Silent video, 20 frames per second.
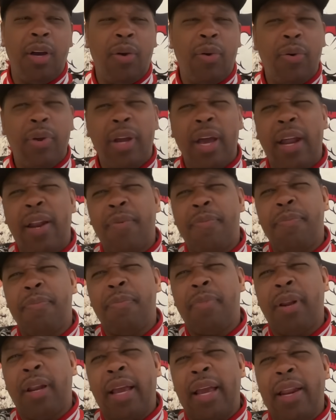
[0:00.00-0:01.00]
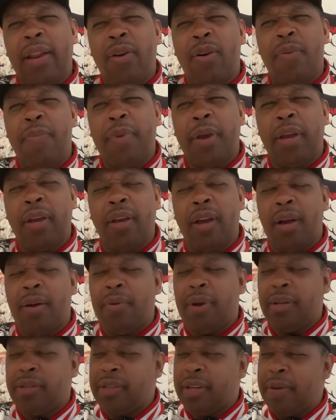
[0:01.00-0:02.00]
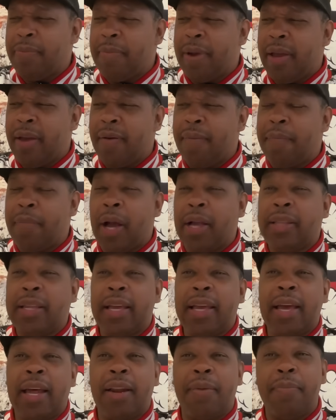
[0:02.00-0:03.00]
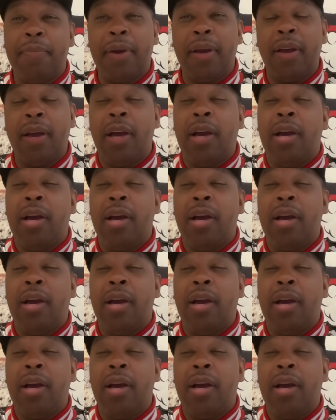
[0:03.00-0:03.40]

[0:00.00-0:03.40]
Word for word: Well, you got a lady or a man? I, I say, ma'am. I think you got a man.